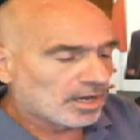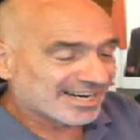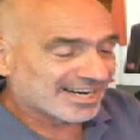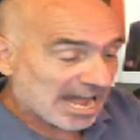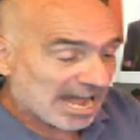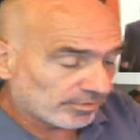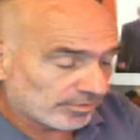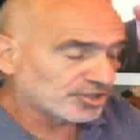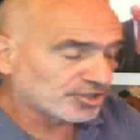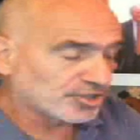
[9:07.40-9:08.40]
an
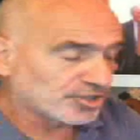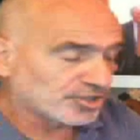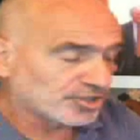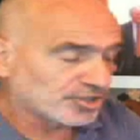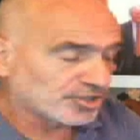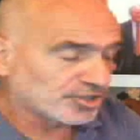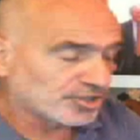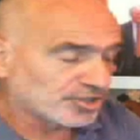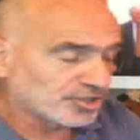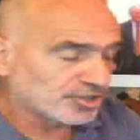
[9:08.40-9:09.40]
accountant who could be a
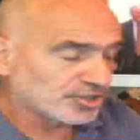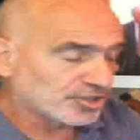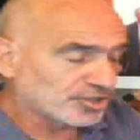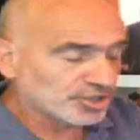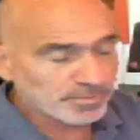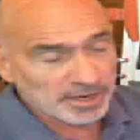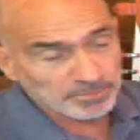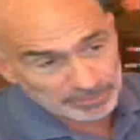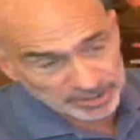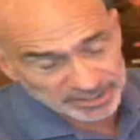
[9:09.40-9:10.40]
CPA or just be a
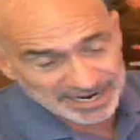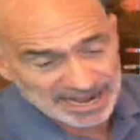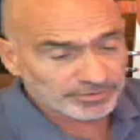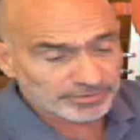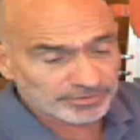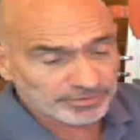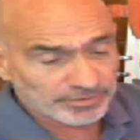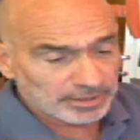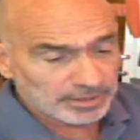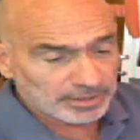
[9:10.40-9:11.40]
public accountant.
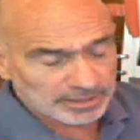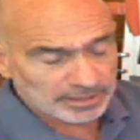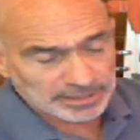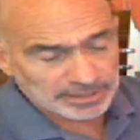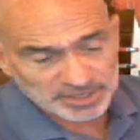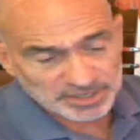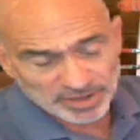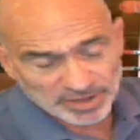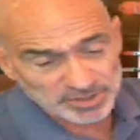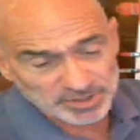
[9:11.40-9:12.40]

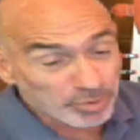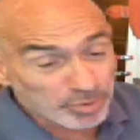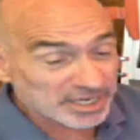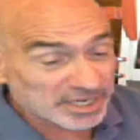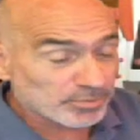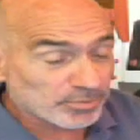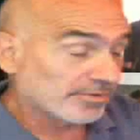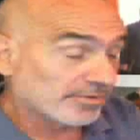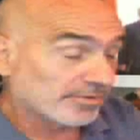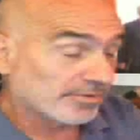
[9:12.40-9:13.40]
Sometimes a bookkeeper
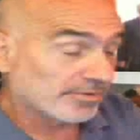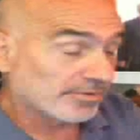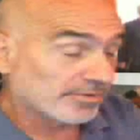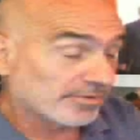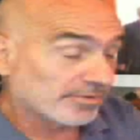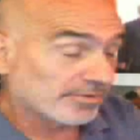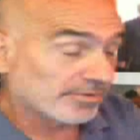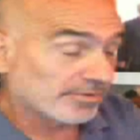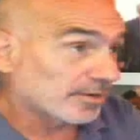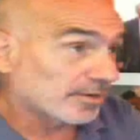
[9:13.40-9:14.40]
will suffice,
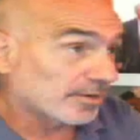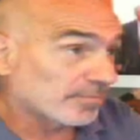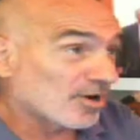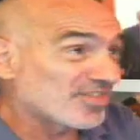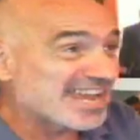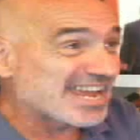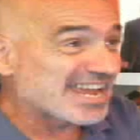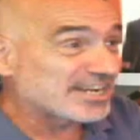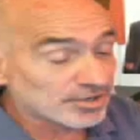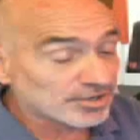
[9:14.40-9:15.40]
depending upon the
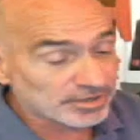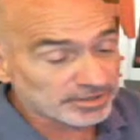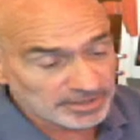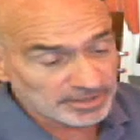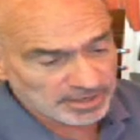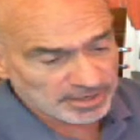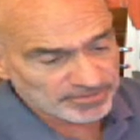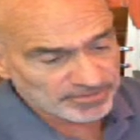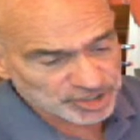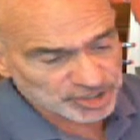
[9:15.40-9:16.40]
nature of,
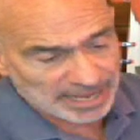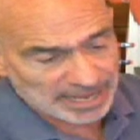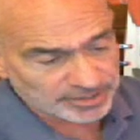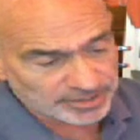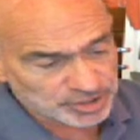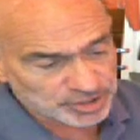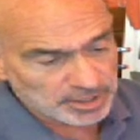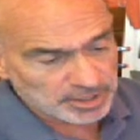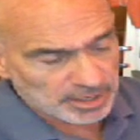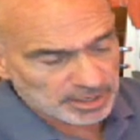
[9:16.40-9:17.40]
of the challenge.
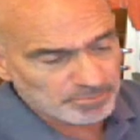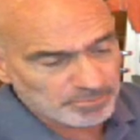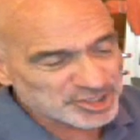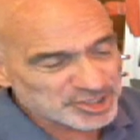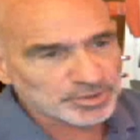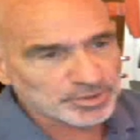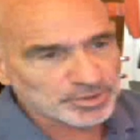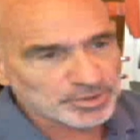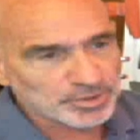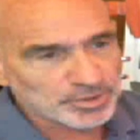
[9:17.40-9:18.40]
Uh, but you
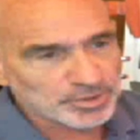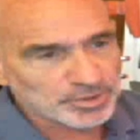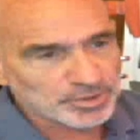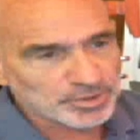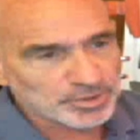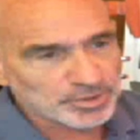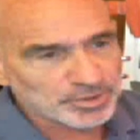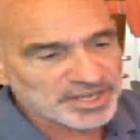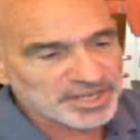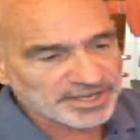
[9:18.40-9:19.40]
need that kind of
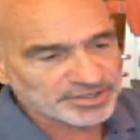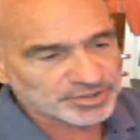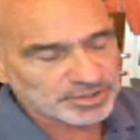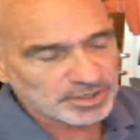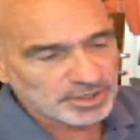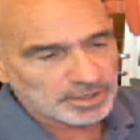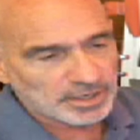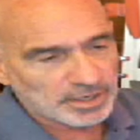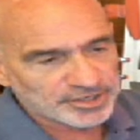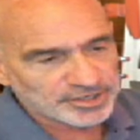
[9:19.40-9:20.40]
expertise
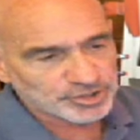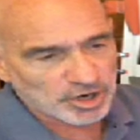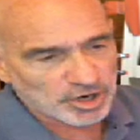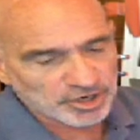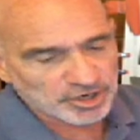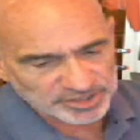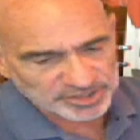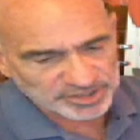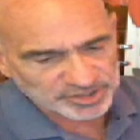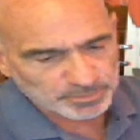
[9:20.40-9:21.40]
uh, as you're starting your
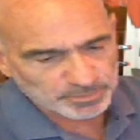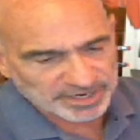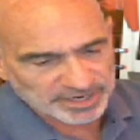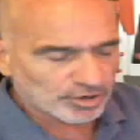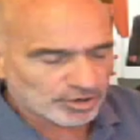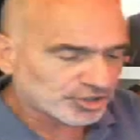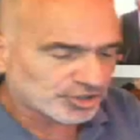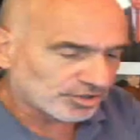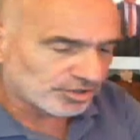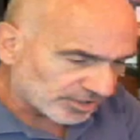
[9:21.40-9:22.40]
business because there are
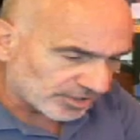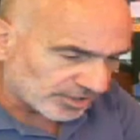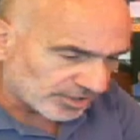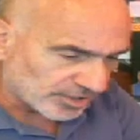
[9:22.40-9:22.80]
certain legal